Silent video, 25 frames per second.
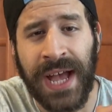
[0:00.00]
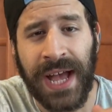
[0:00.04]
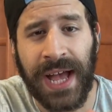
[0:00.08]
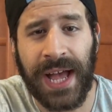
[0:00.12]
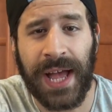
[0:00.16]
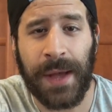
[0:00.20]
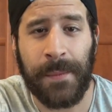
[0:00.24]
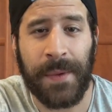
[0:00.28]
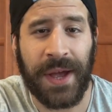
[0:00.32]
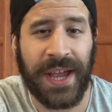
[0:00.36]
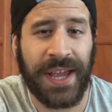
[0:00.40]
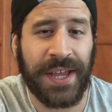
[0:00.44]

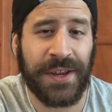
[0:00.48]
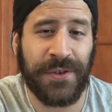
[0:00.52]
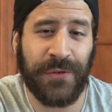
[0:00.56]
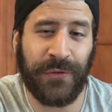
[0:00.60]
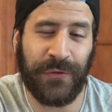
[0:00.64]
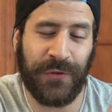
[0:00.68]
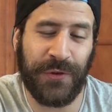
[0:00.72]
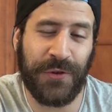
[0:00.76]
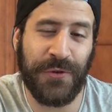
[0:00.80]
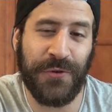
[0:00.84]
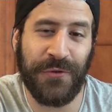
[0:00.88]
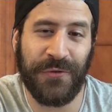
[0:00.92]
Um, I had a
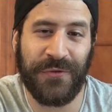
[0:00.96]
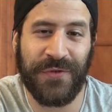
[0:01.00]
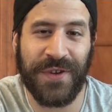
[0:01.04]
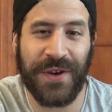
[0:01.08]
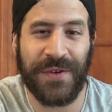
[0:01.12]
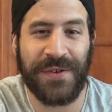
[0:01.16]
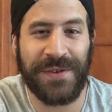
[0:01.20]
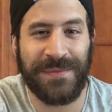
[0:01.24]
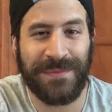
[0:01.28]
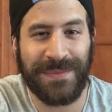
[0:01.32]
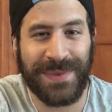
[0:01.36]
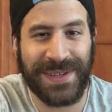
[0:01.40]
few
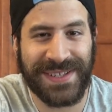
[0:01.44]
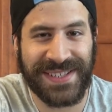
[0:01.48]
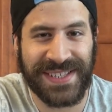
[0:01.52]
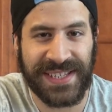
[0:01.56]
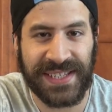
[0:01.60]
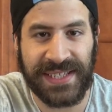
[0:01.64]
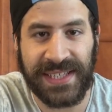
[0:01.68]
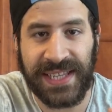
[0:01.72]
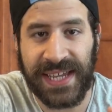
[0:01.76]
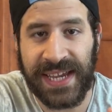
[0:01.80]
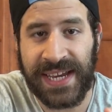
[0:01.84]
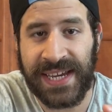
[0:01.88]
very
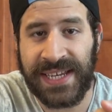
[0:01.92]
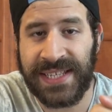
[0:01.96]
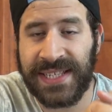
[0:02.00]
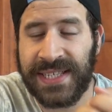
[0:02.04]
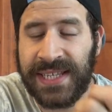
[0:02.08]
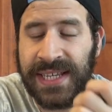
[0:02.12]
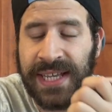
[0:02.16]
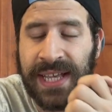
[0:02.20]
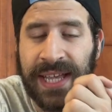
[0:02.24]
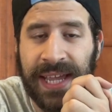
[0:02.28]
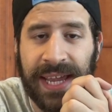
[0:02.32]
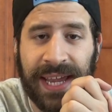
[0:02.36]
busy
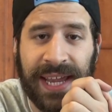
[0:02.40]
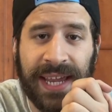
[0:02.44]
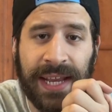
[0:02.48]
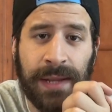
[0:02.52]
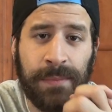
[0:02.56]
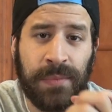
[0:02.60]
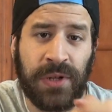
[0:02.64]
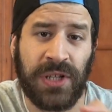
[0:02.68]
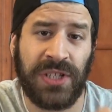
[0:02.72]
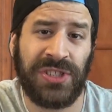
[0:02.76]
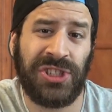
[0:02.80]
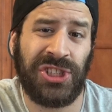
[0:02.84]
days
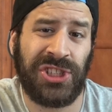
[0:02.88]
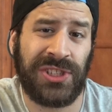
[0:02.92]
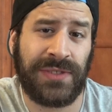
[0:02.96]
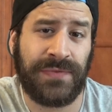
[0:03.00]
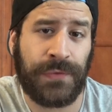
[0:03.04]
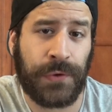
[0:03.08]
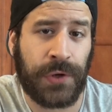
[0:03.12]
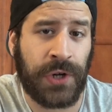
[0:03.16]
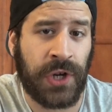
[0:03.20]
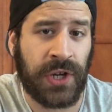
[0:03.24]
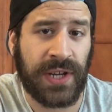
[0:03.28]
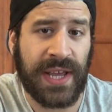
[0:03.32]
and apologies
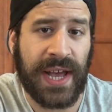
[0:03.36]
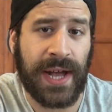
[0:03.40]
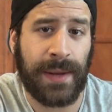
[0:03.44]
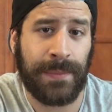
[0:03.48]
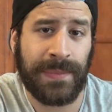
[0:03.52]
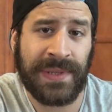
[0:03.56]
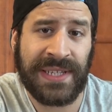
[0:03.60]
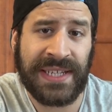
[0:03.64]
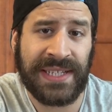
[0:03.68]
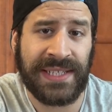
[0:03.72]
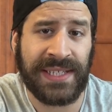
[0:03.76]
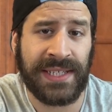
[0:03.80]
for not
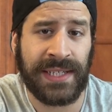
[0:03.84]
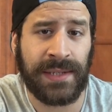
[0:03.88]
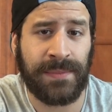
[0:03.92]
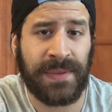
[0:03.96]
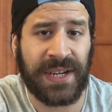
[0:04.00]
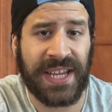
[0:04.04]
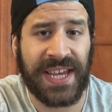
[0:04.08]
updating,